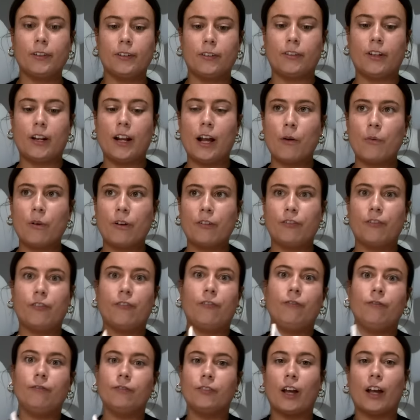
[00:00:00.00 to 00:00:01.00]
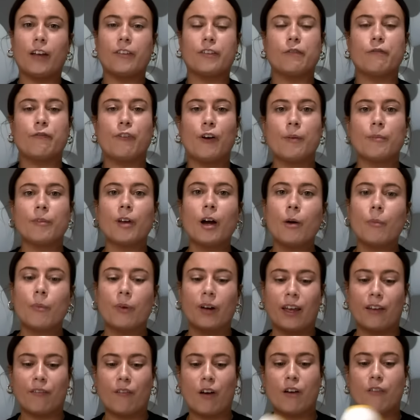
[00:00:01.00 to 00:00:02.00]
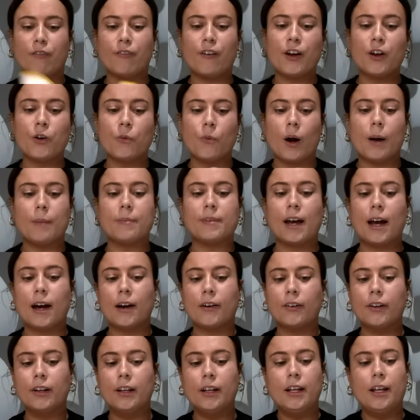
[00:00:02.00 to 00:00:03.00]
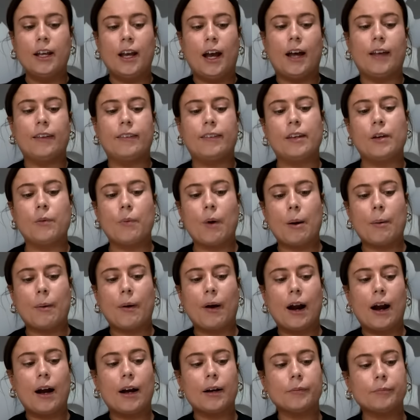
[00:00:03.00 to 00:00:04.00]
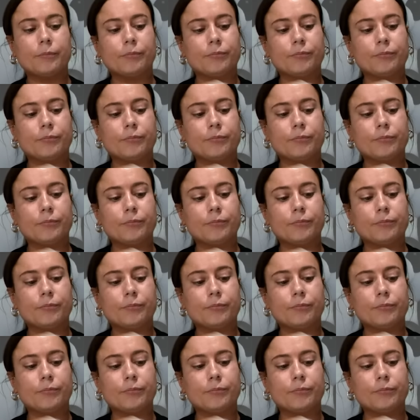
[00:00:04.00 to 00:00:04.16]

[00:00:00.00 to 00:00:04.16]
So now we're nice and foamed up, we'll give it a final wipe down and see where we're at.